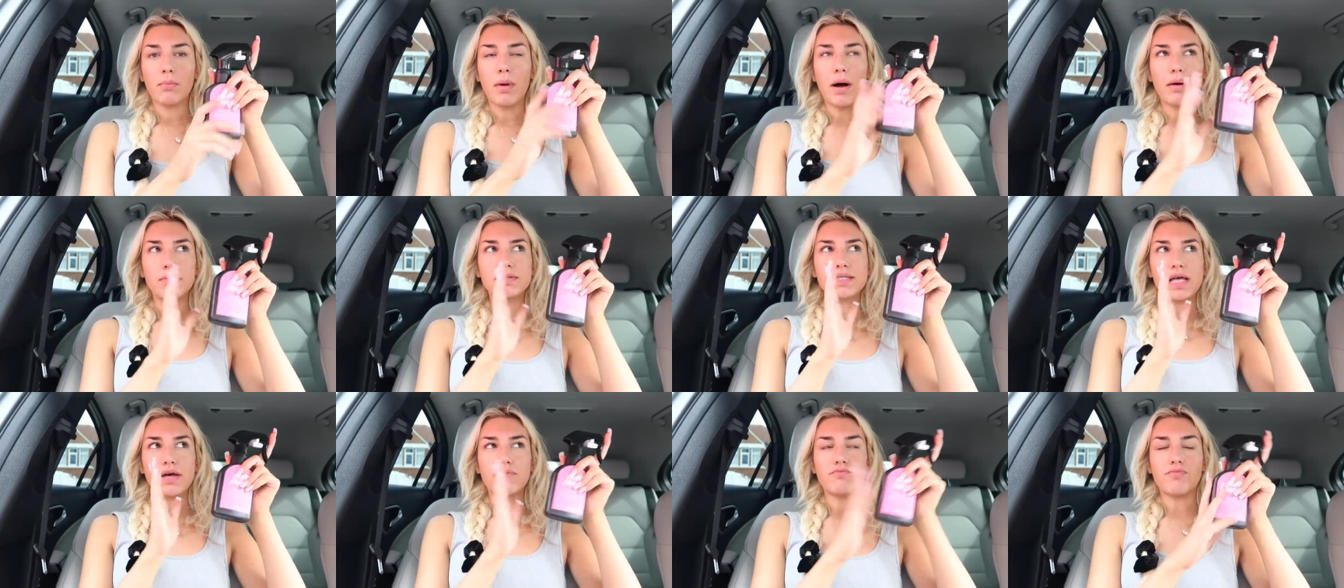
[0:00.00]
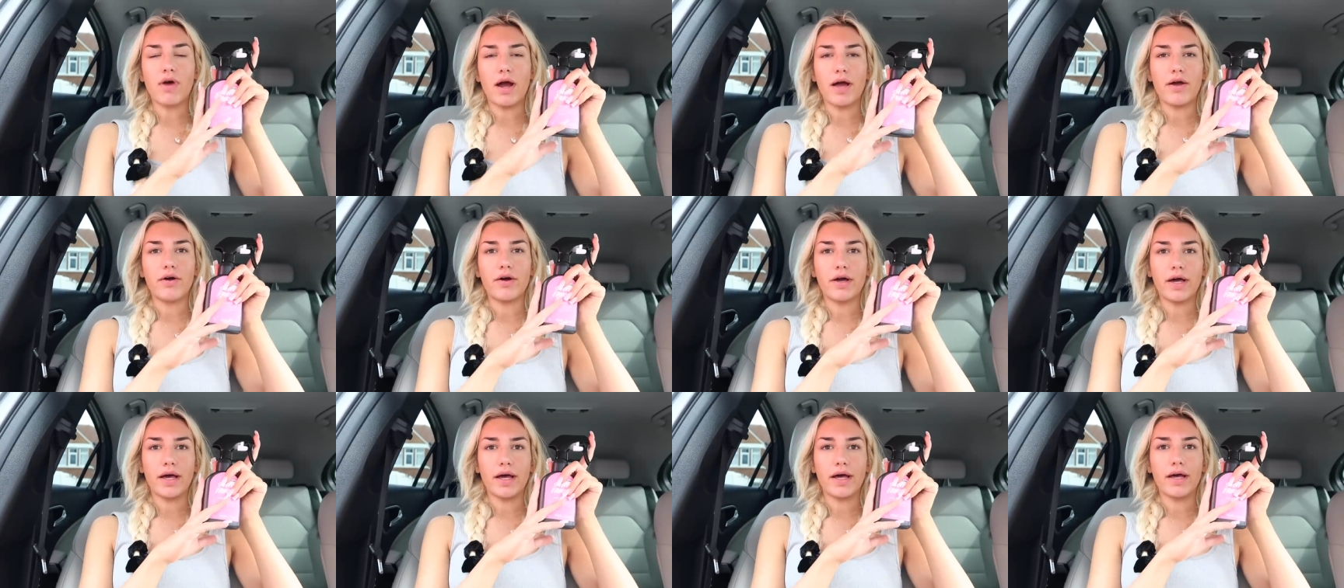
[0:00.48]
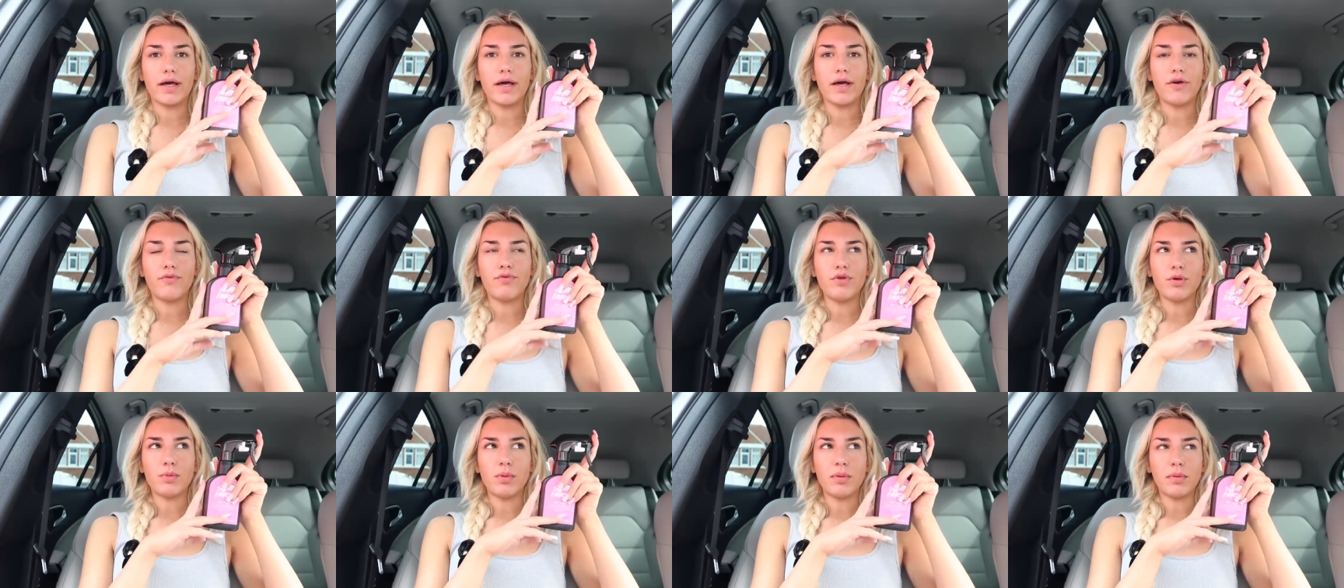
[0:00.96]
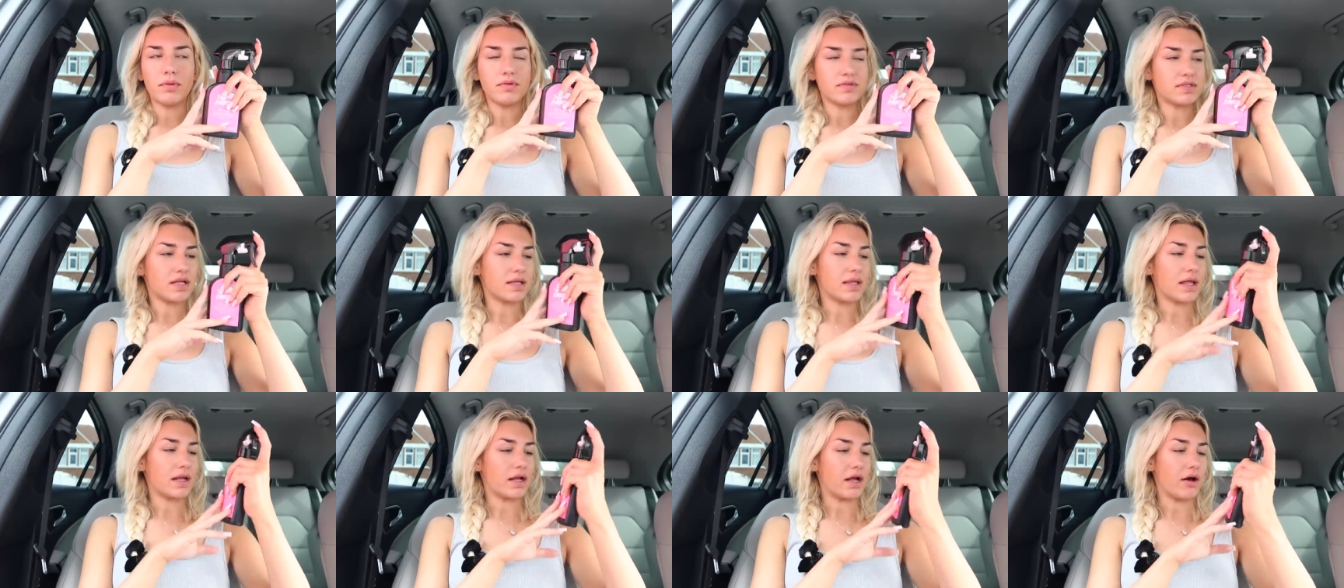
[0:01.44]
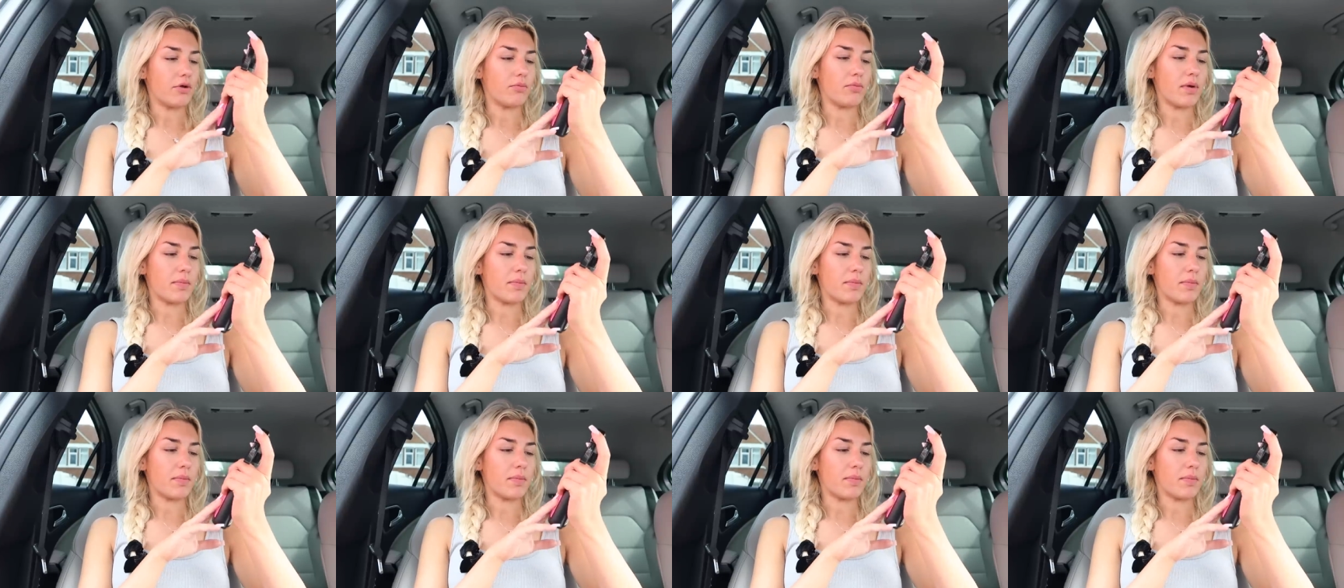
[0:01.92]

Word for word: But I was like, right, okay, a few people said that now.